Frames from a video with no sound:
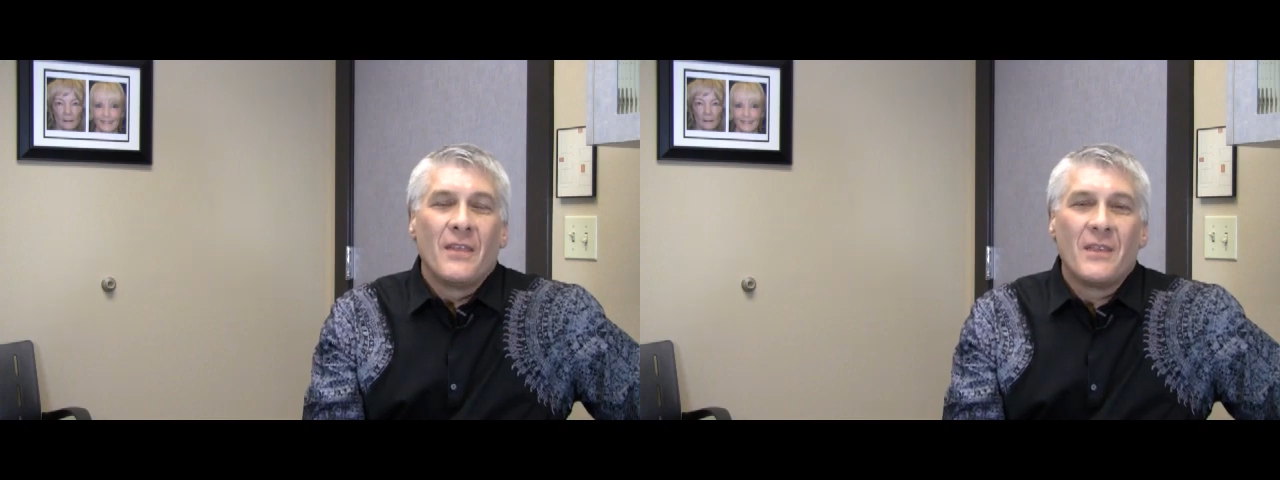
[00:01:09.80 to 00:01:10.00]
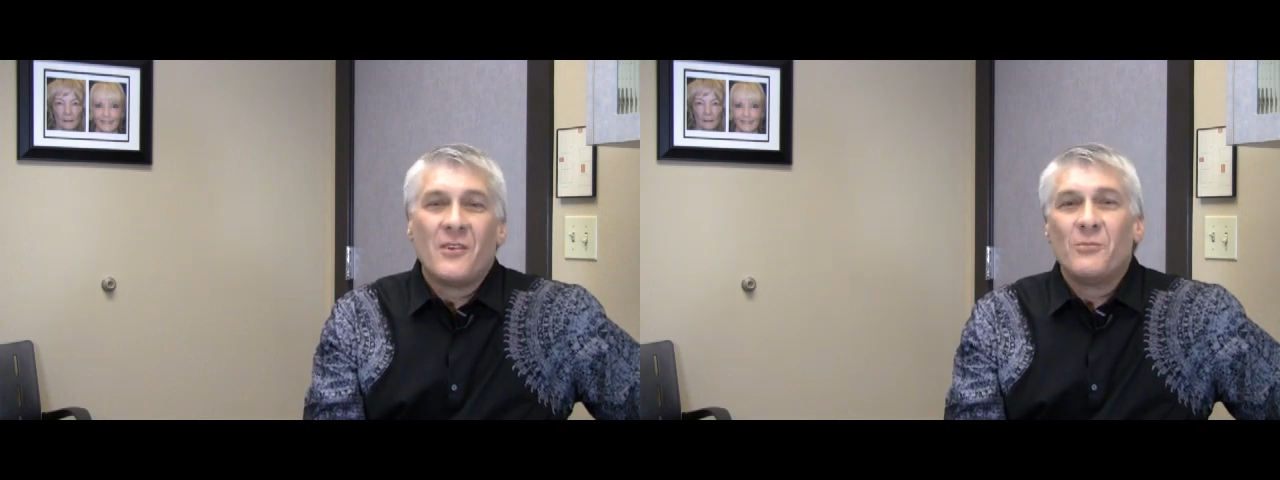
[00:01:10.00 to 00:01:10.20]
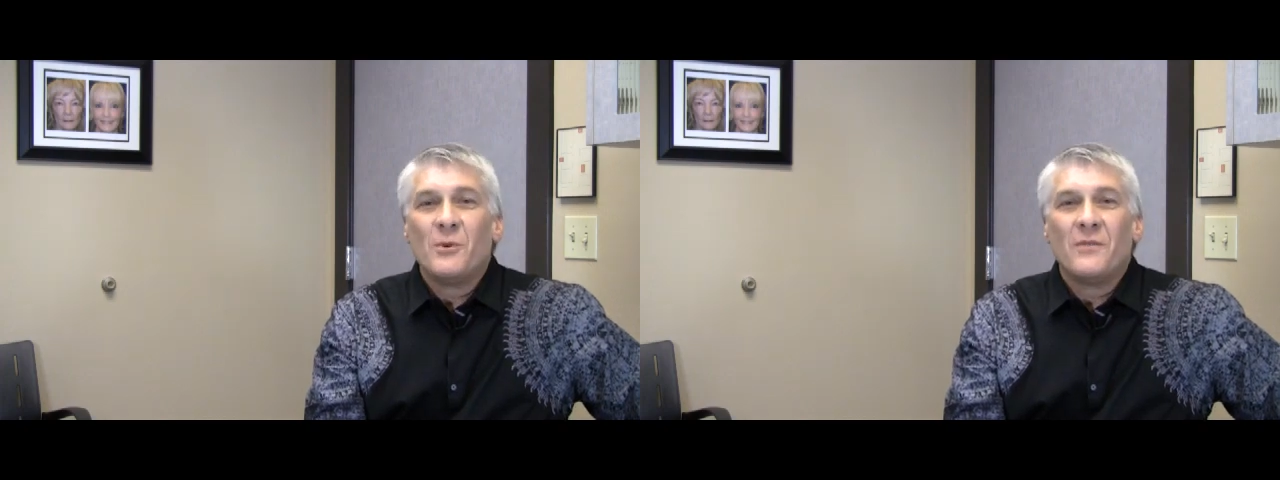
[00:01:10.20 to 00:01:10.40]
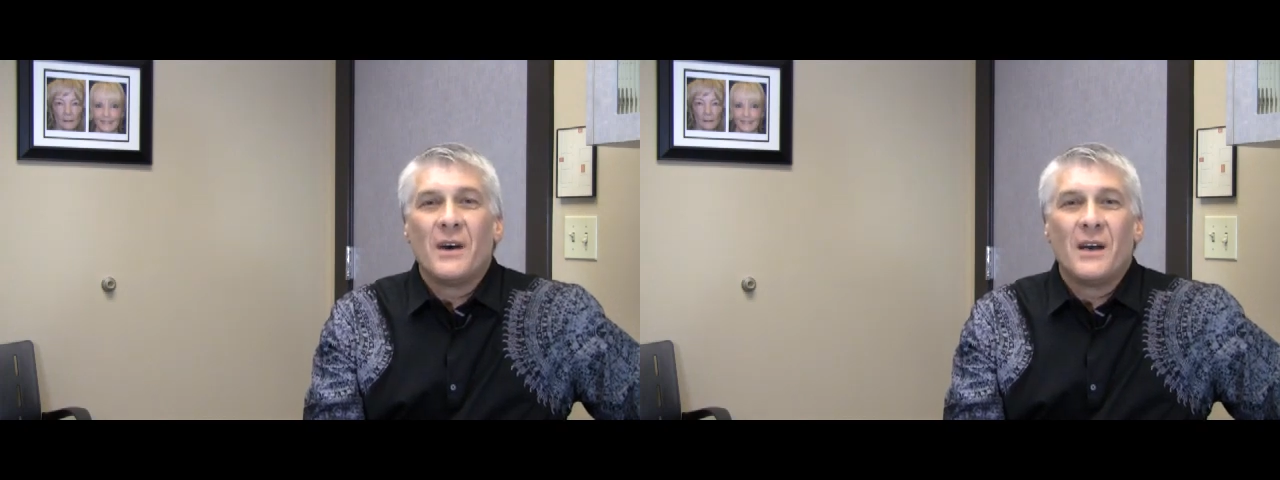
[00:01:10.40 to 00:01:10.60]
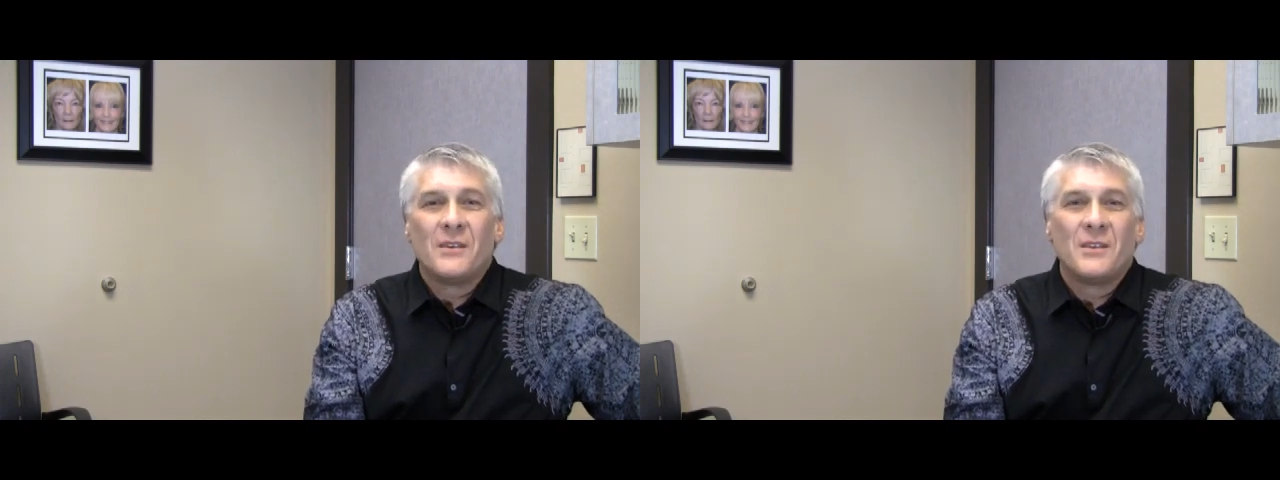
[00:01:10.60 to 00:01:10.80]
Then we'll move
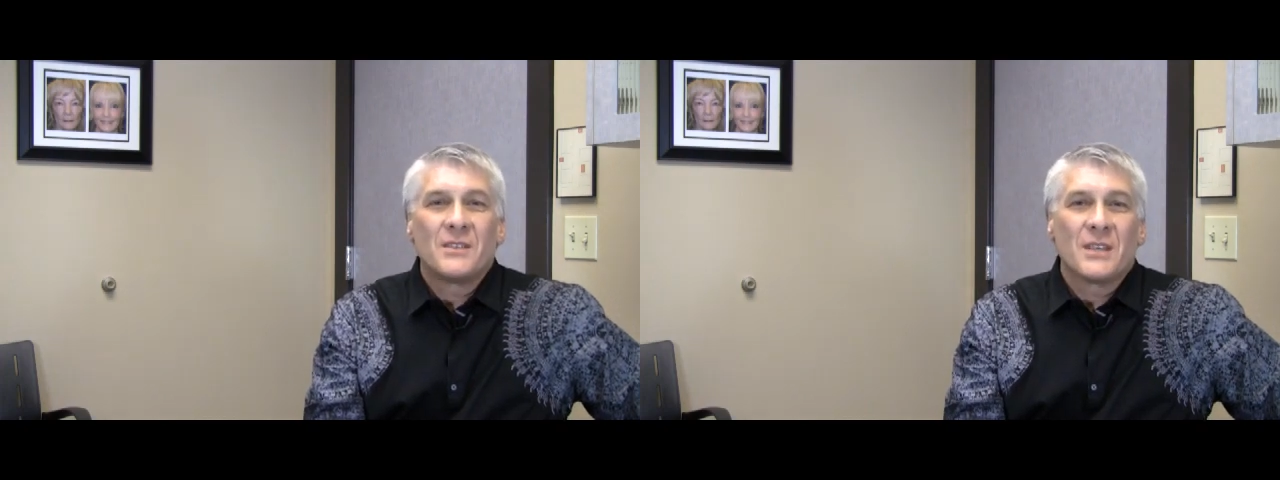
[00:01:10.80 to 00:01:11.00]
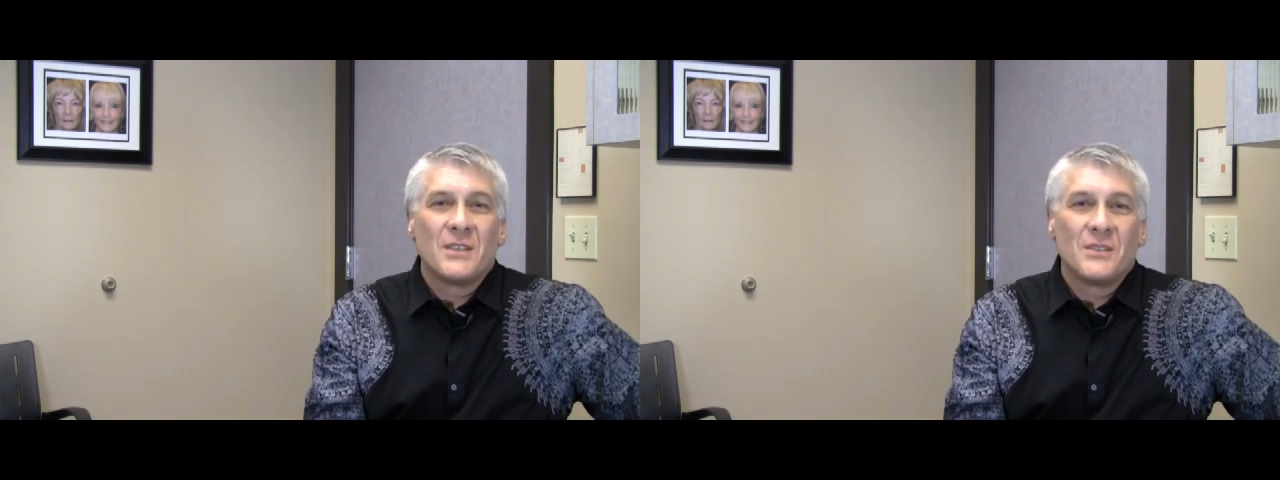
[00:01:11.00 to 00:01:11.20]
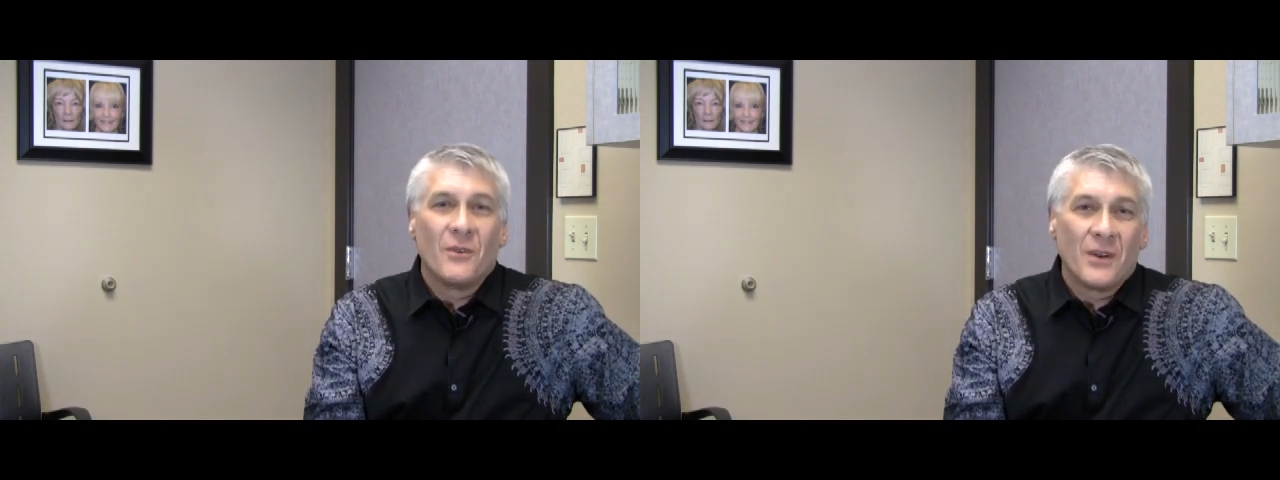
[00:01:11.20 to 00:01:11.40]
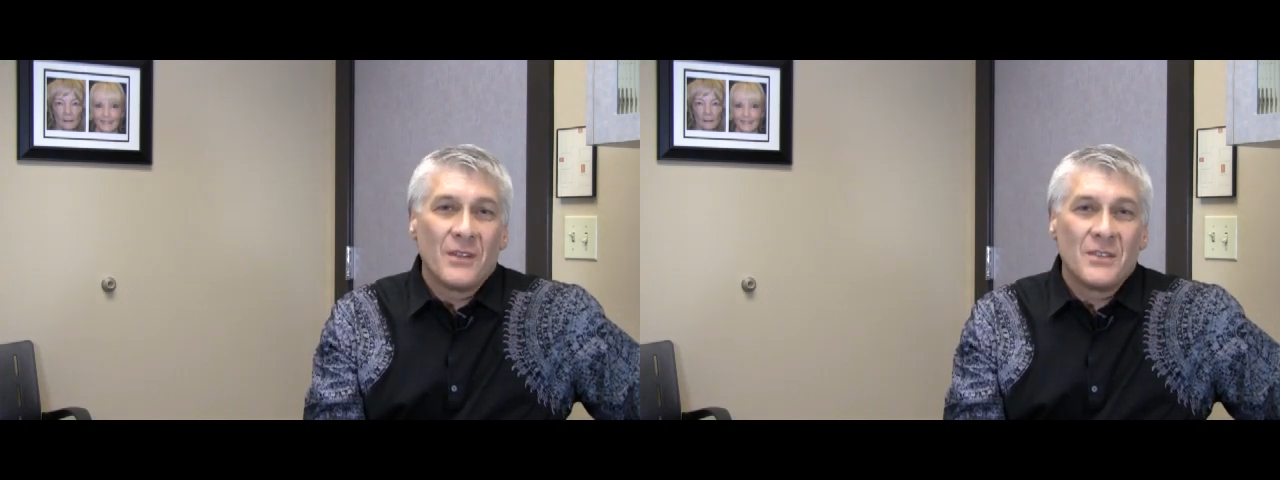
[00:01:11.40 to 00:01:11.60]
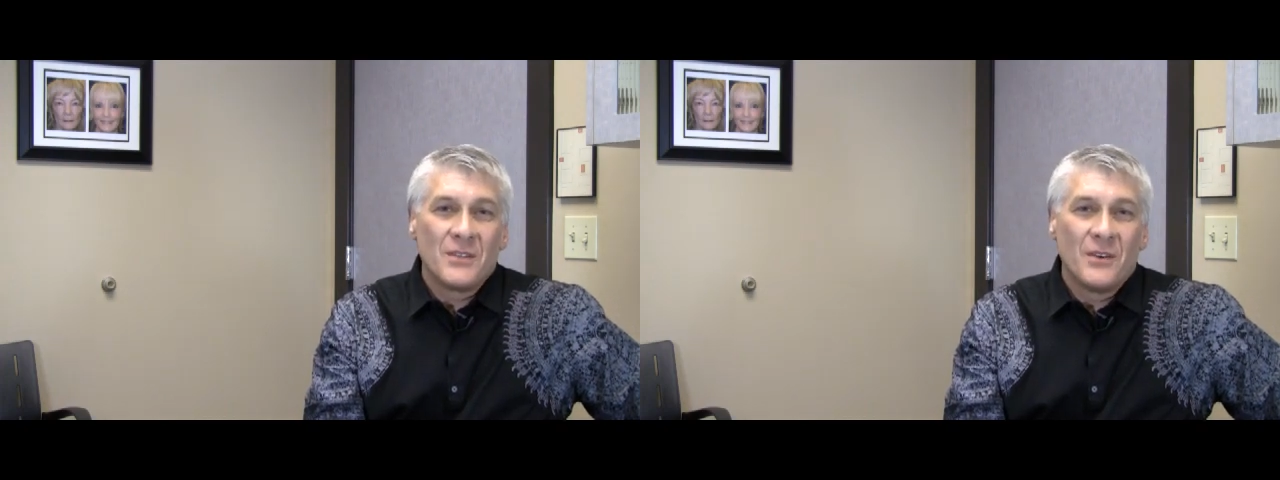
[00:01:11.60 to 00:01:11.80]
on to discuss your
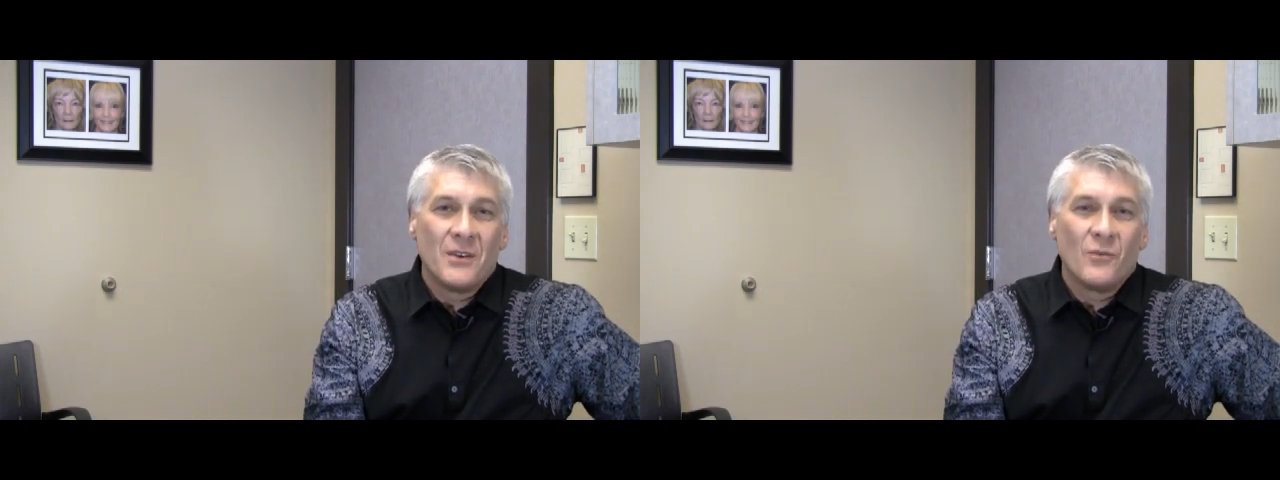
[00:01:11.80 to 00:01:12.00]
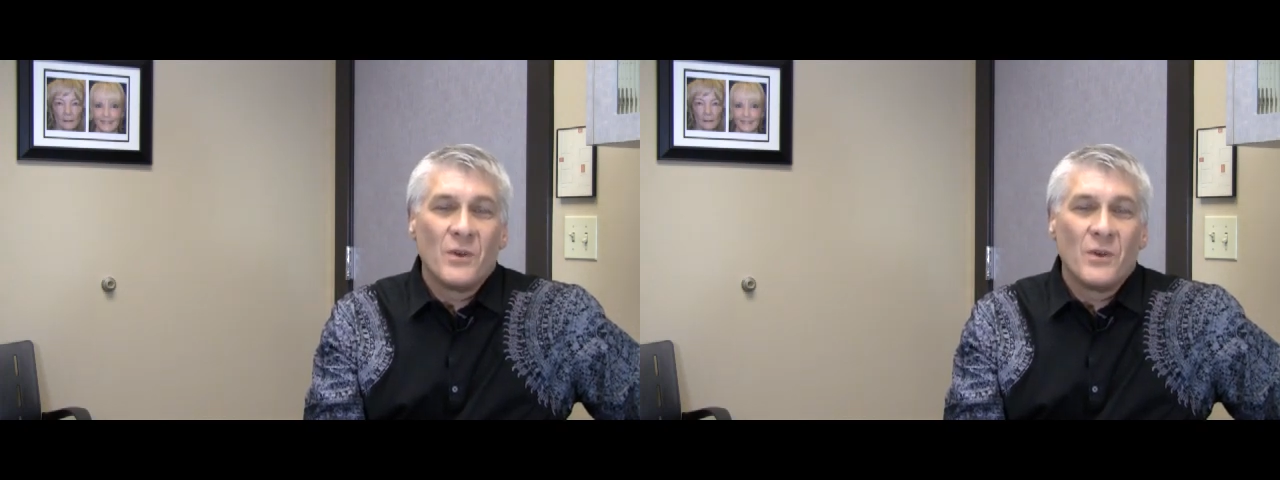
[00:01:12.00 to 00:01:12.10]
concern,